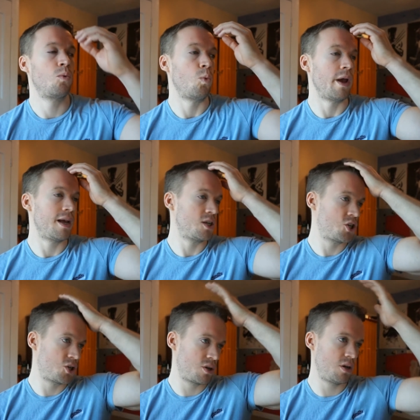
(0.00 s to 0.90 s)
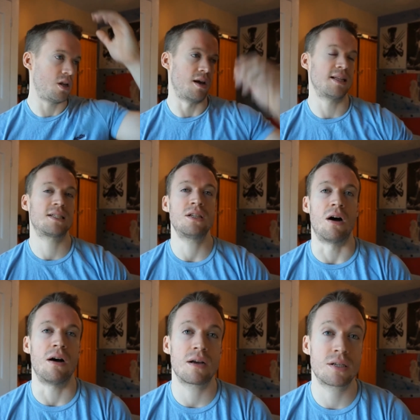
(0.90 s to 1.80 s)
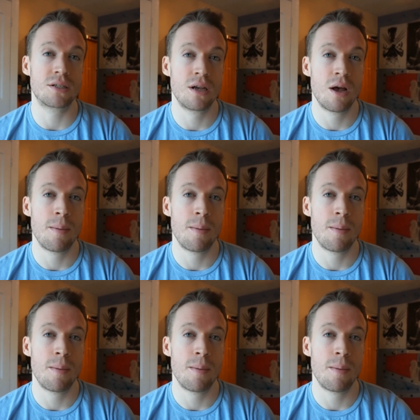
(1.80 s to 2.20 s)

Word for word: which, you know, that sucks.